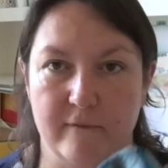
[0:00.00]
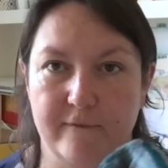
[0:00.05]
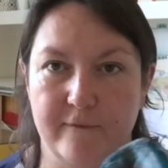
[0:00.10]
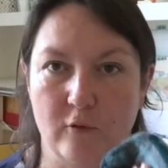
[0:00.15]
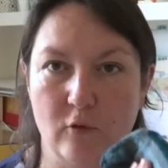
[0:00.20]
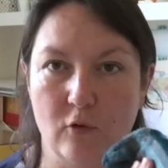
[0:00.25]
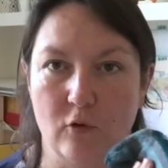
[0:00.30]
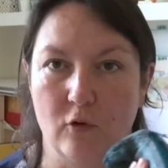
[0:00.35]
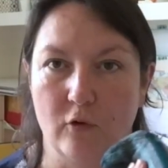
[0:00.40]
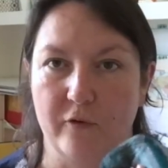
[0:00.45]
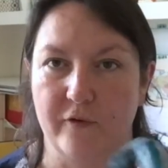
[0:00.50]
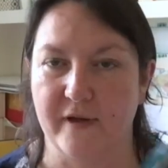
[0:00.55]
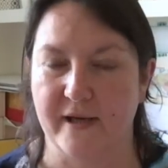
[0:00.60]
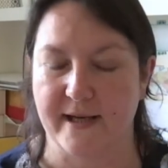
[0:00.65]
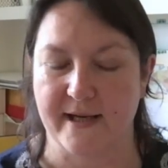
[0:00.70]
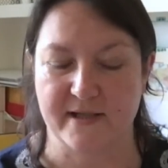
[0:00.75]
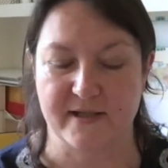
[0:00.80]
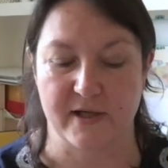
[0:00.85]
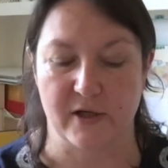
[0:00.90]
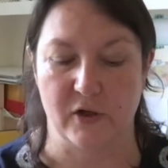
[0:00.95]
for the
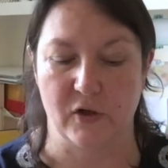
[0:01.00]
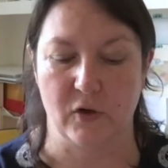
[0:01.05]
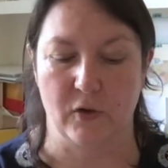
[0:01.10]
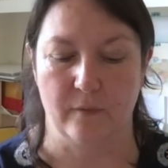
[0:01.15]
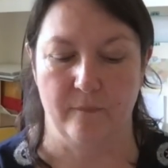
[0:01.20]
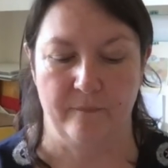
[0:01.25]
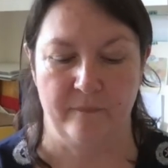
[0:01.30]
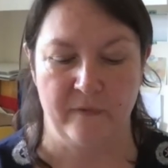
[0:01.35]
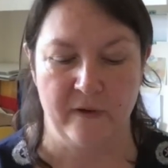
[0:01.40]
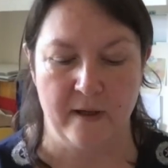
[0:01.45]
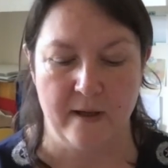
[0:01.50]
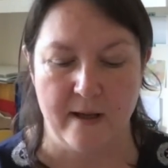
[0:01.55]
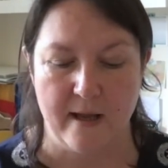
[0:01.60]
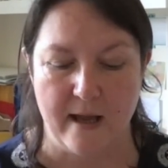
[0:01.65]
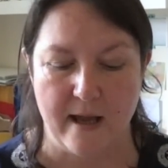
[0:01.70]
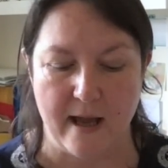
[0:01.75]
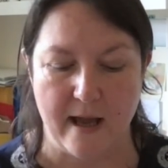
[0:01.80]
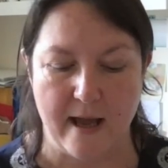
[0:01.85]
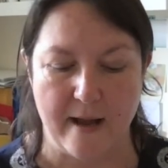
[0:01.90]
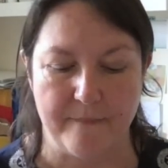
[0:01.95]
knit along.
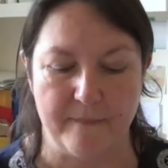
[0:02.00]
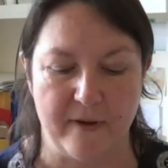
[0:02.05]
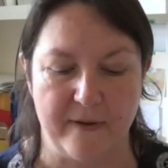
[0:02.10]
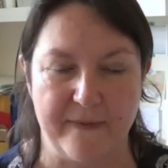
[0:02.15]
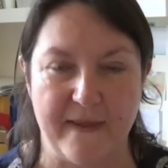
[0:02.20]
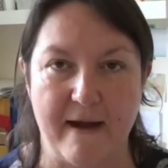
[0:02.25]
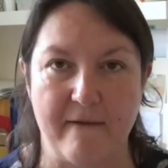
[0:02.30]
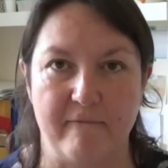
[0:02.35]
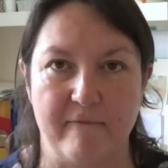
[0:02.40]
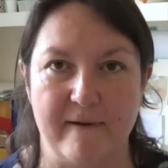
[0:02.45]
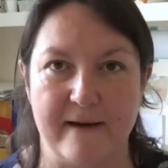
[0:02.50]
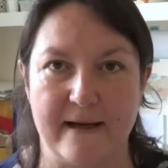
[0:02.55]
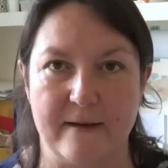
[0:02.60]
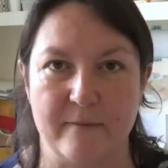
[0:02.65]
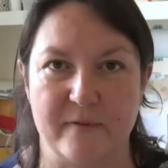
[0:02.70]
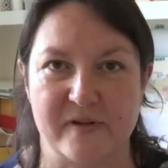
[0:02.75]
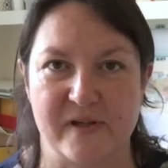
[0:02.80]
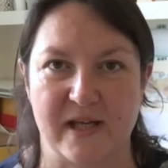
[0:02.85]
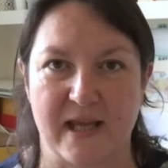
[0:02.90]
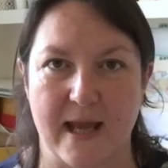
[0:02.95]
But that really
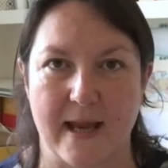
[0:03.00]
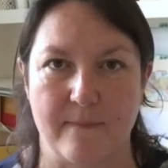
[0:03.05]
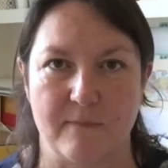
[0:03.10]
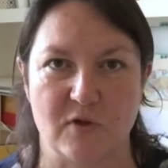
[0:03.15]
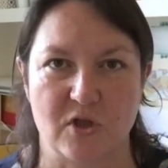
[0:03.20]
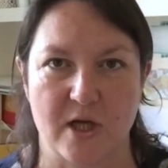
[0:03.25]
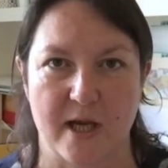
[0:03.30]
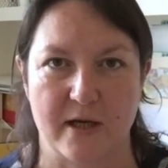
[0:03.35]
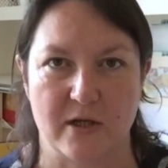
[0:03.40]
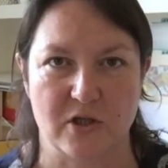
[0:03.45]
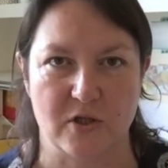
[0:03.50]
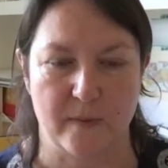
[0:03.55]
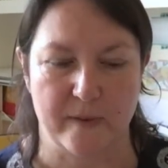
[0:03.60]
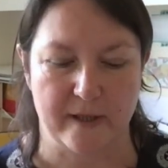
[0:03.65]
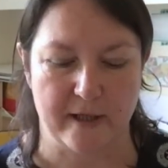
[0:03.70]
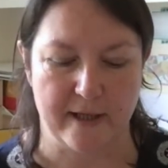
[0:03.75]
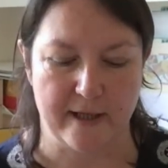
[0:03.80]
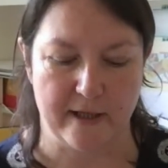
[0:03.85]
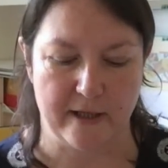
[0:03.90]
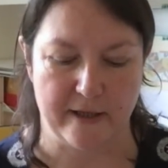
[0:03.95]
was a game changer
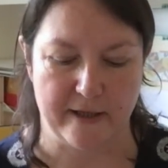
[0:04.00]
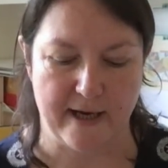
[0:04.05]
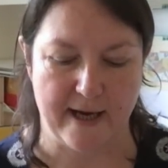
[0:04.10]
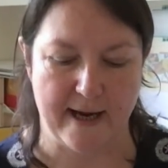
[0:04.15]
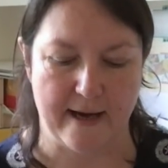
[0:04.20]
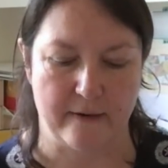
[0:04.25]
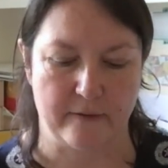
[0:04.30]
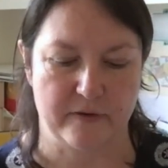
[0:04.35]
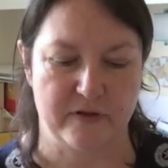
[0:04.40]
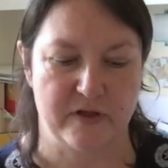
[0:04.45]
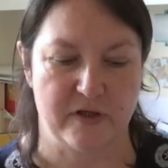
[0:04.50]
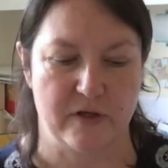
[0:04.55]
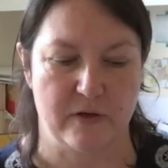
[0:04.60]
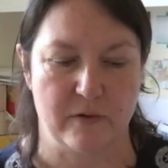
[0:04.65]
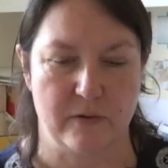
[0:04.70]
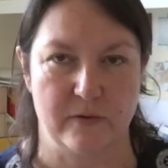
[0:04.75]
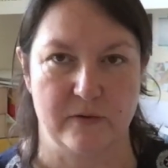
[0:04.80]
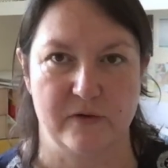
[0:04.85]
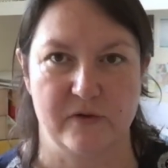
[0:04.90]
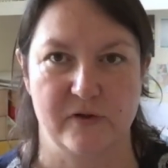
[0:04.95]
when I learnt how to